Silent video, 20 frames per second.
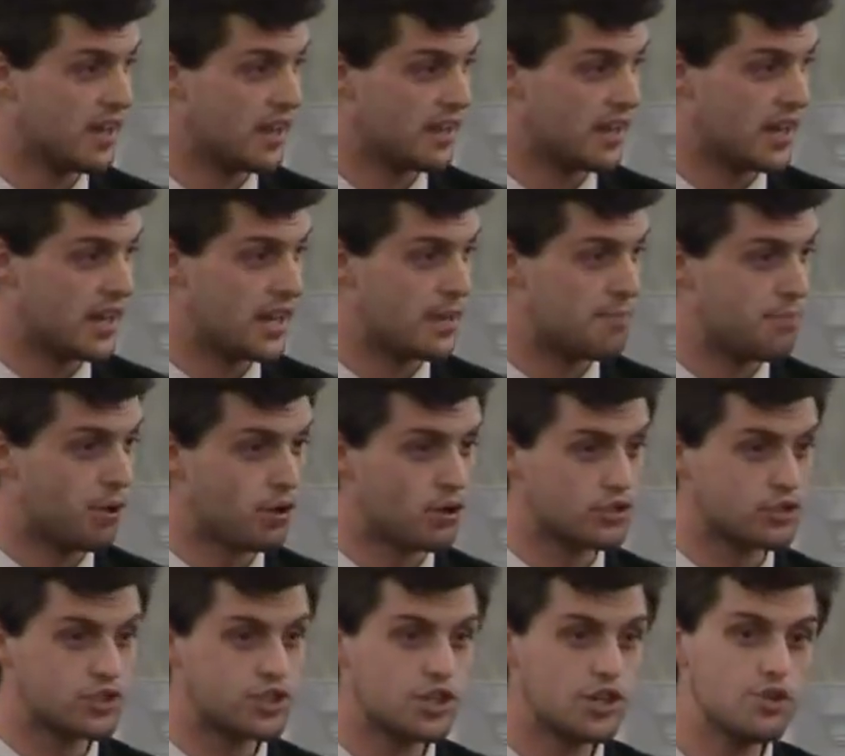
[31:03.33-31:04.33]
that He
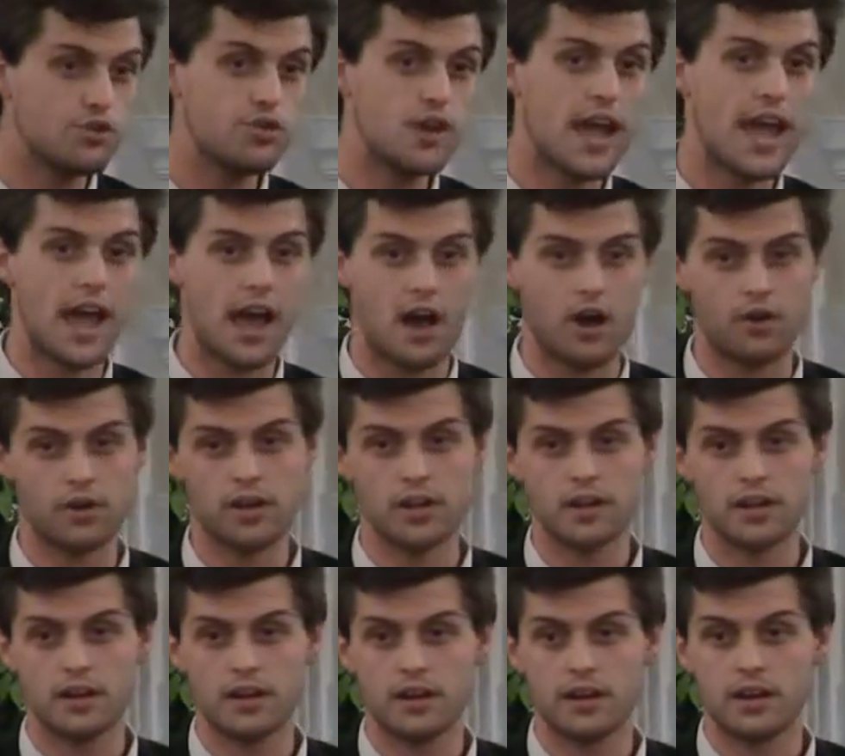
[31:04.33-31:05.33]
pulls you down
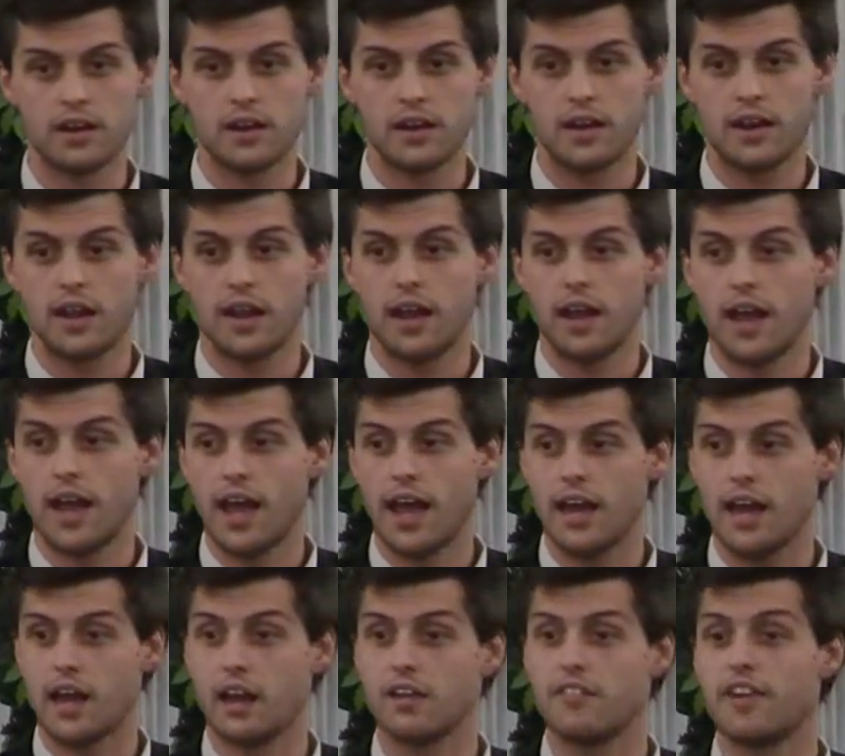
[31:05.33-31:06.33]

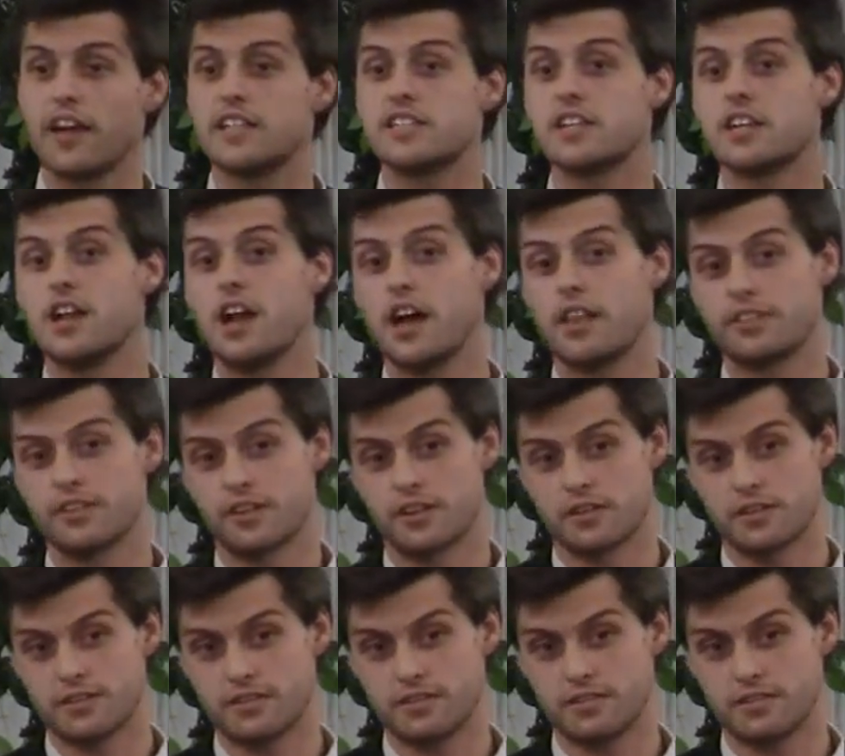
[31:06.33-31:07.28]
and elevates another.